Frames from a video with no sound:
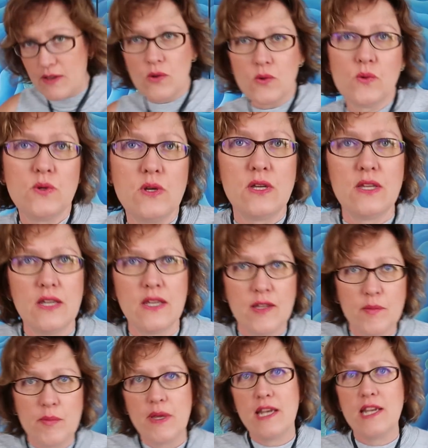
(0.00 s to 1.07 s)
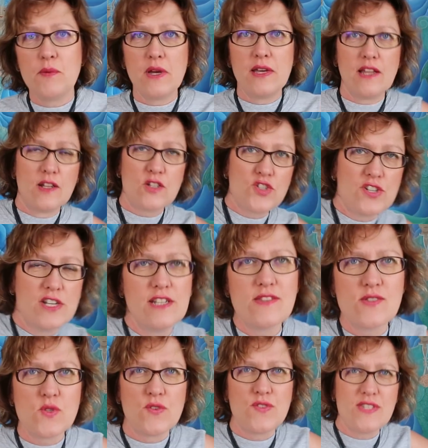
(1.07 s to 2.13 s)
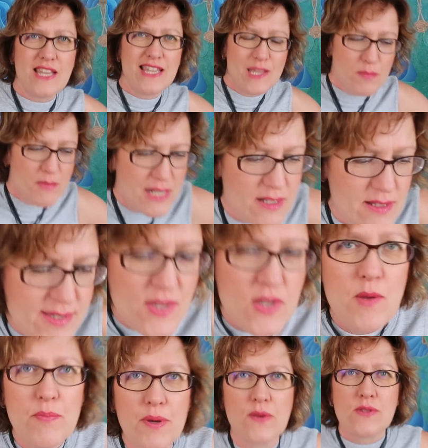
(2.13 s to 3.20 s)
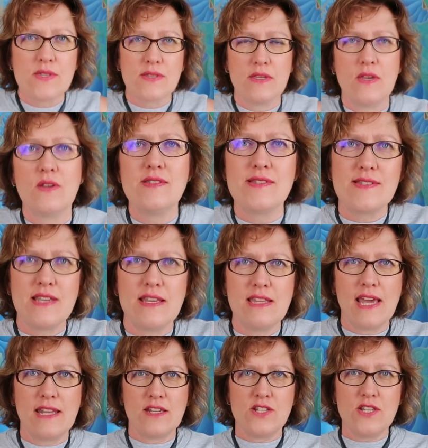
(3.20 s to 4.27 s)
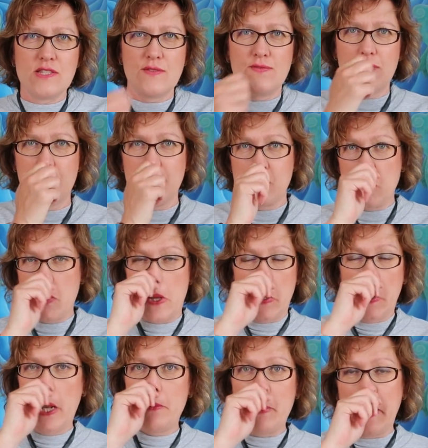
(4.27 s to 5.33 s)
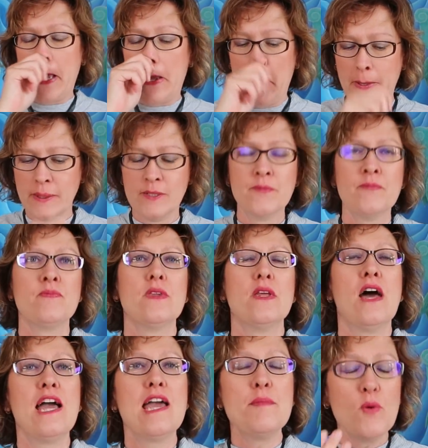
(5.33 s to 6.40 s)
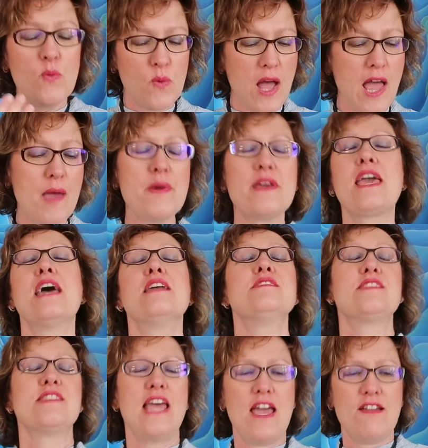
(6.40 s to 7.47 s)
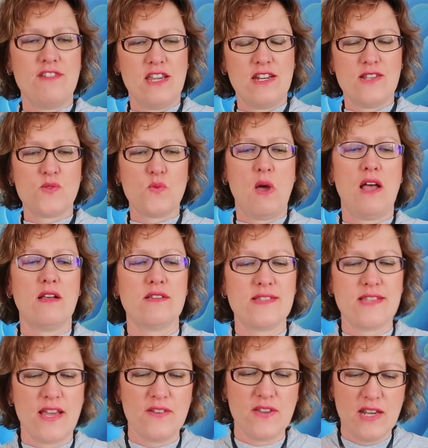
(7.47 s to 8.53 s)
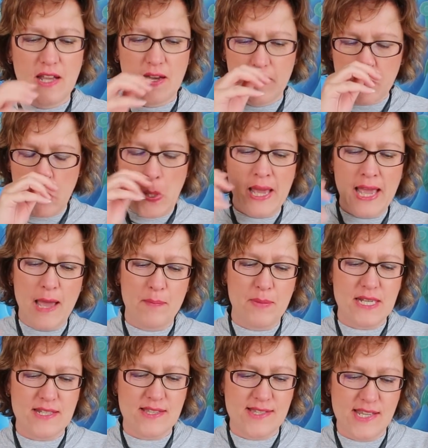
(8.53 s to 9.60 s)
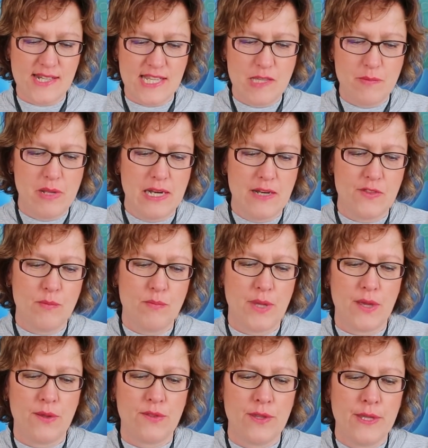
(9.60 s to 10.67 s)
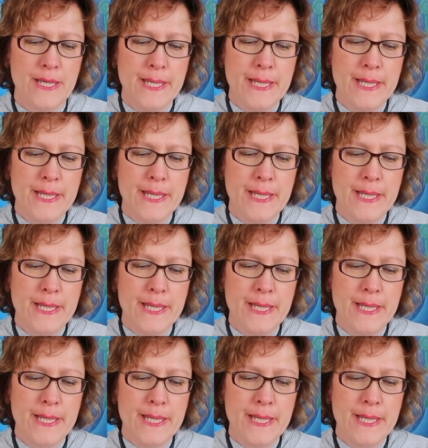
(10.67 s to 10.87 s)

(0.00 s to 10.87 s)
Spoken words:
it all. But anyway, I'll try and sort of sit in the middle so you can see the energies of them as well. There we go. I am a Cancerian as well, so you know, I'm quite happy to sit in the middle of them both.